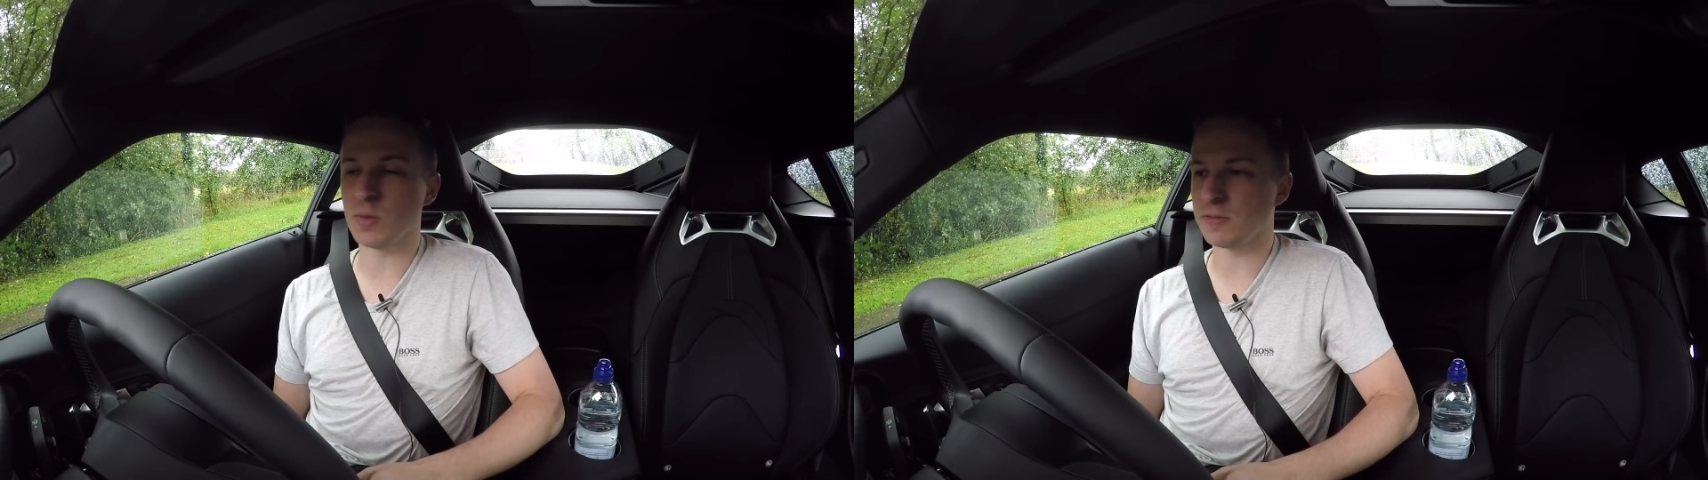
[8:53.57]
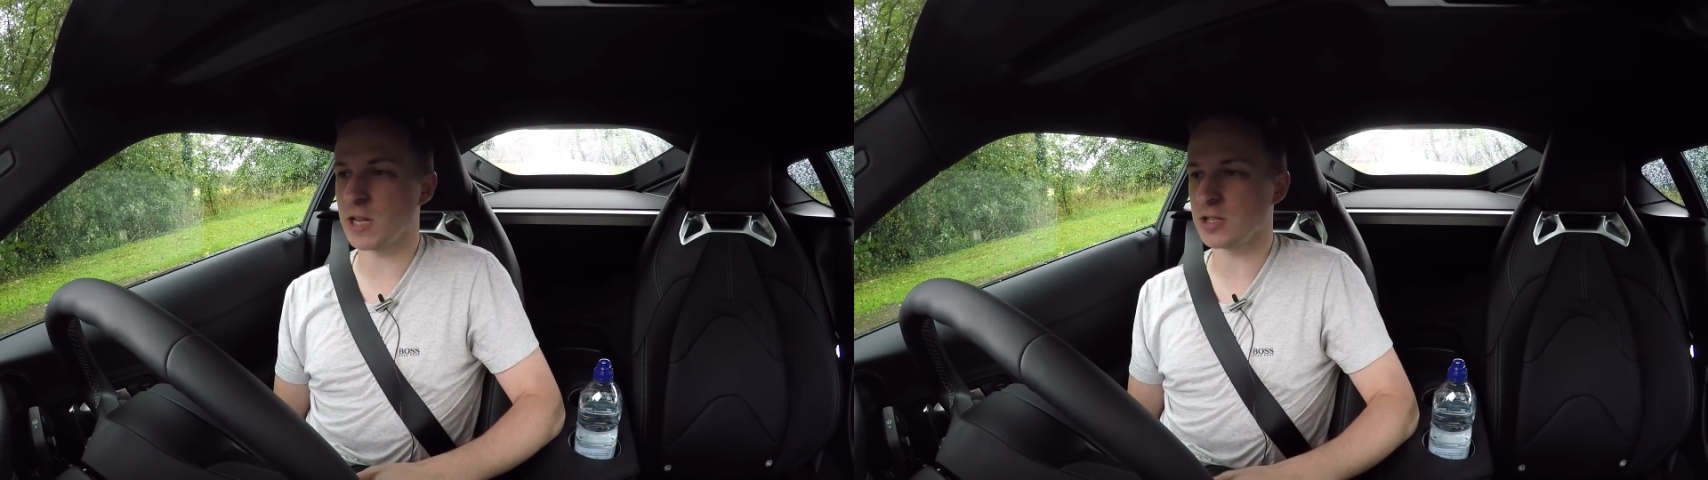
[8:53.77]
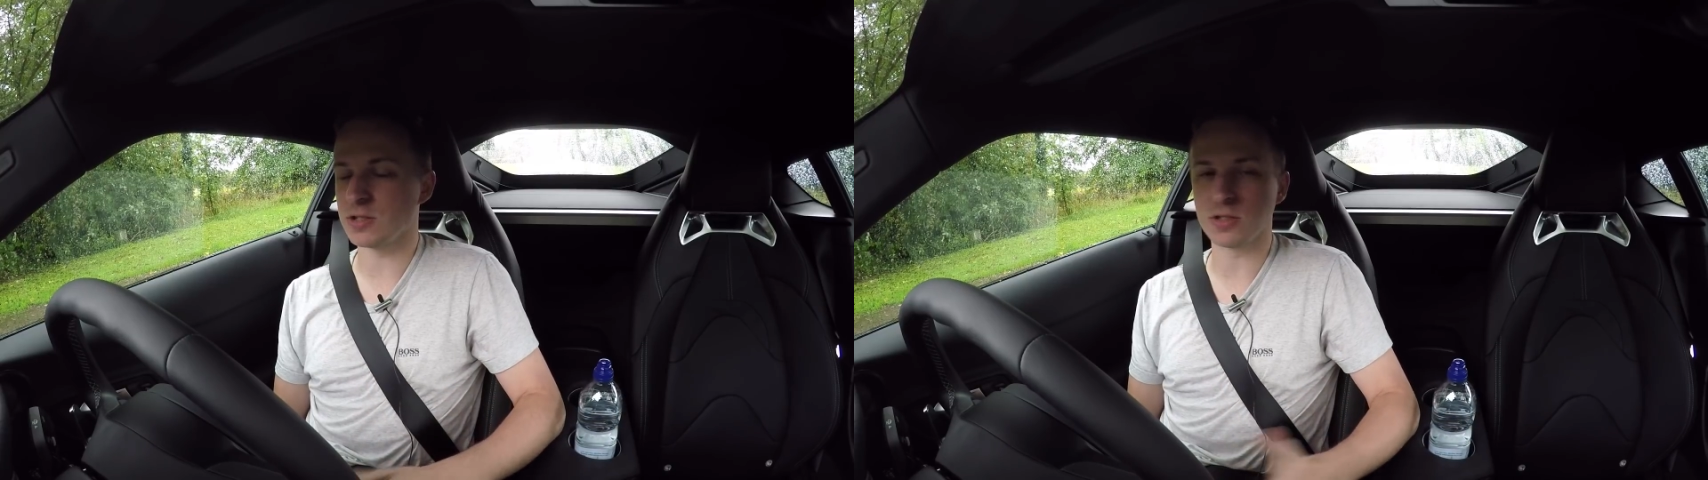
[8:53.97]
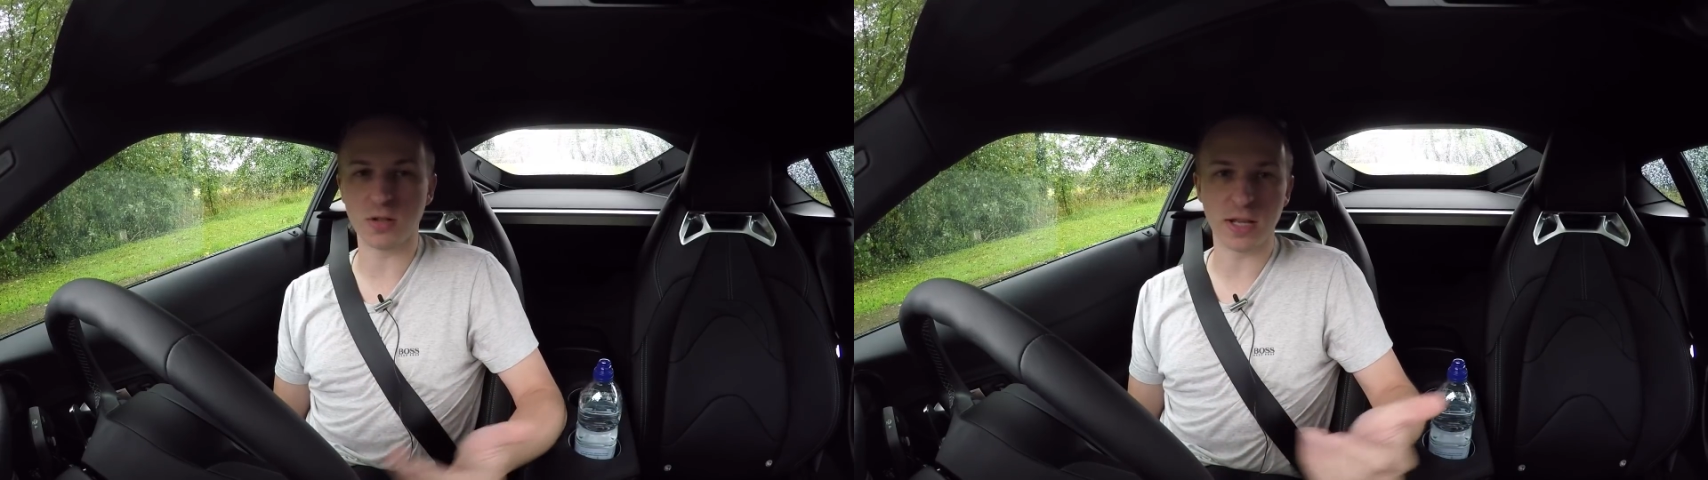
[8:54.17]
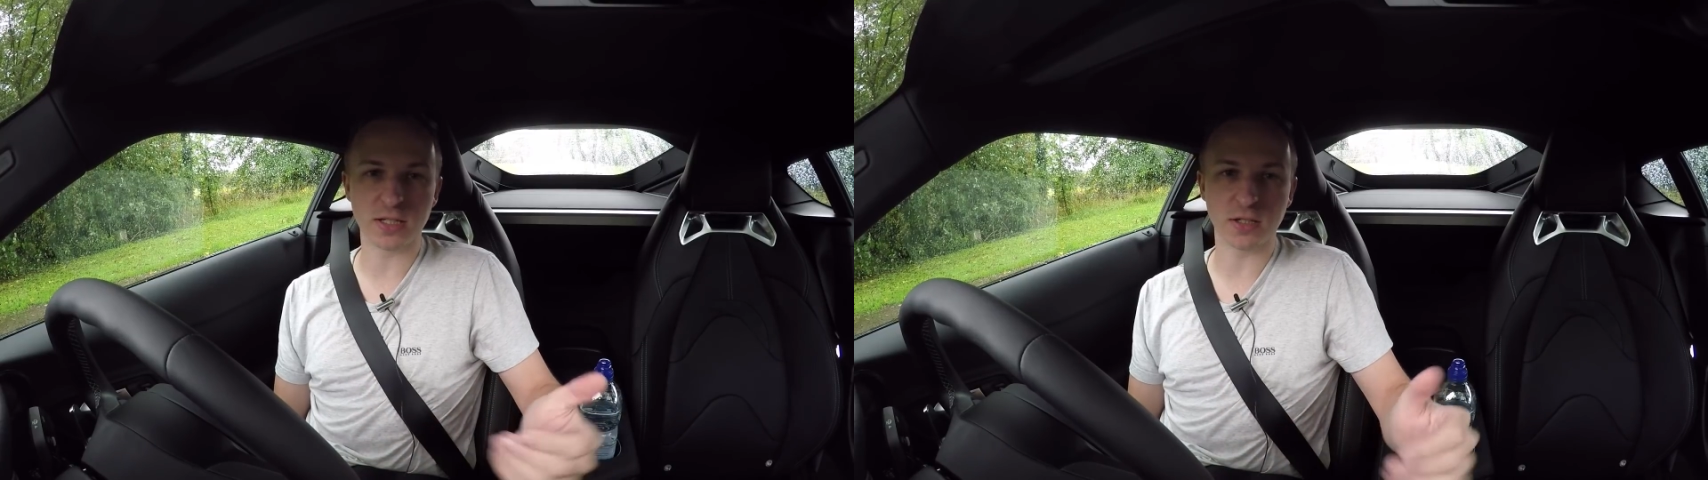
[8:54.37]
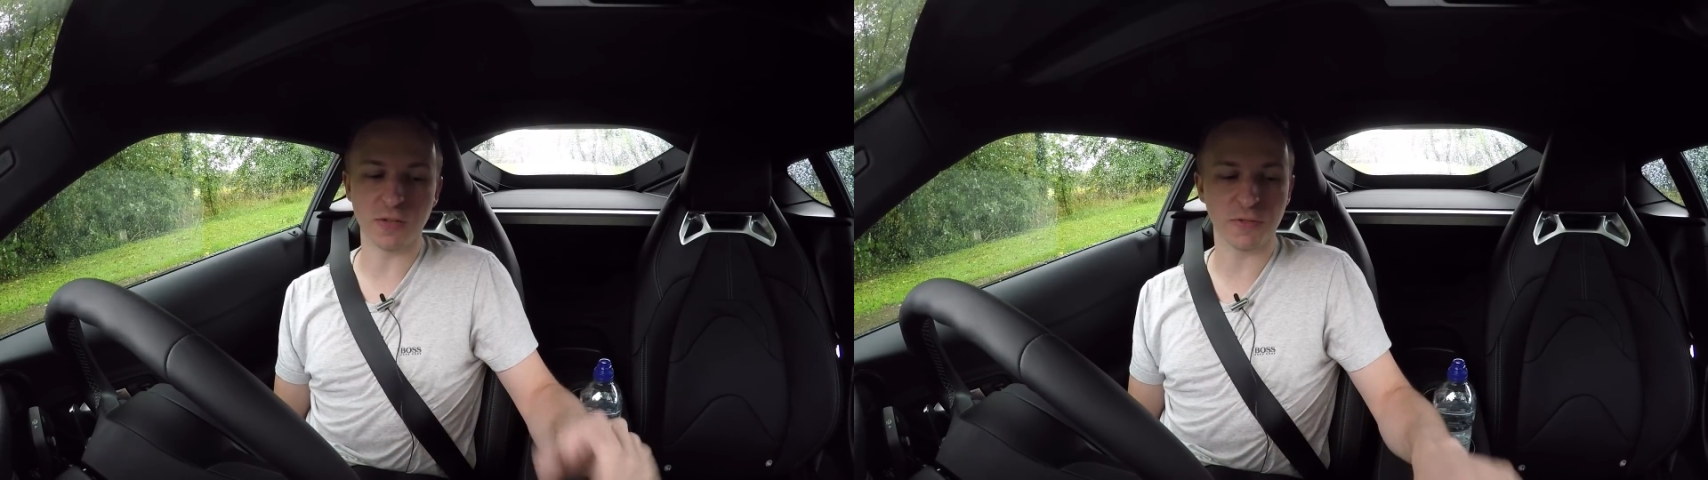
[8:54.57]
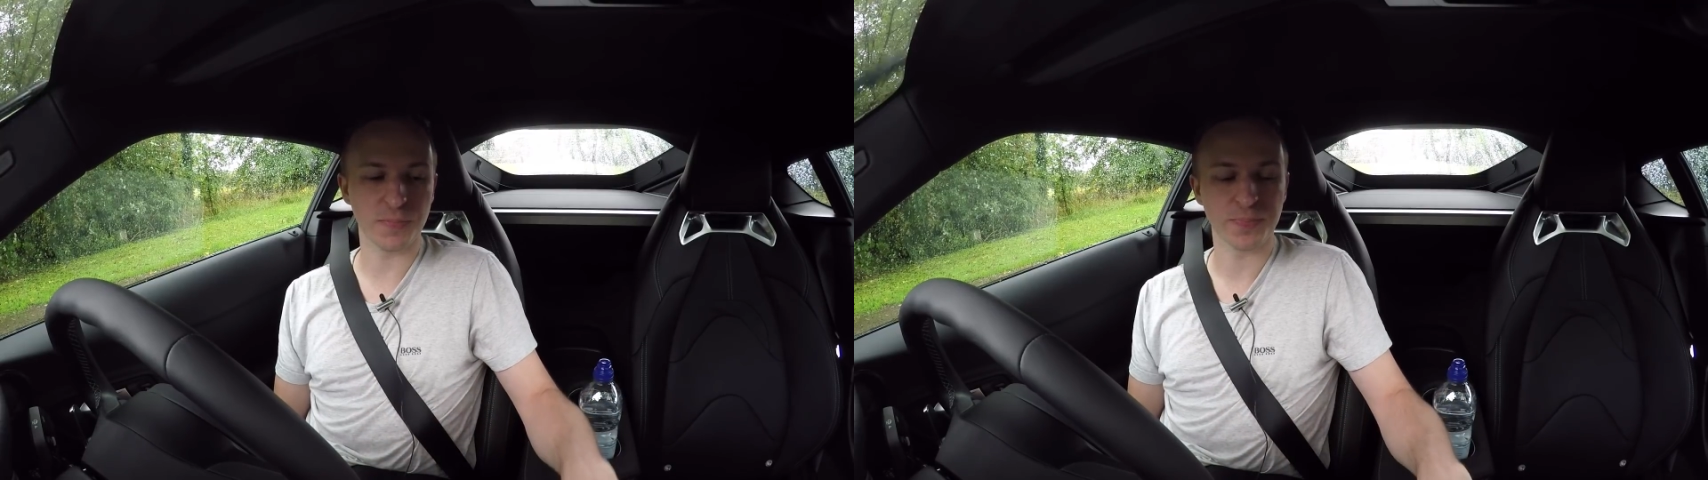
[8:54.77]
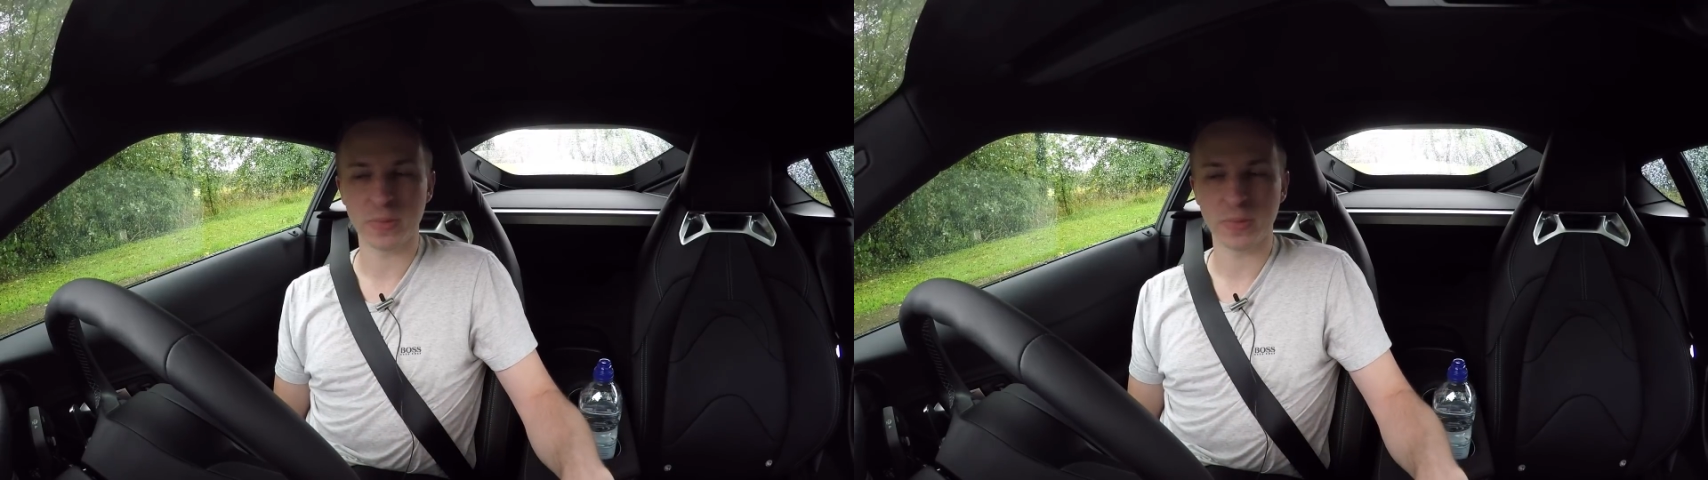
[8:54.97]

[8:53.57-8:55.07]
modifications, all that stuff.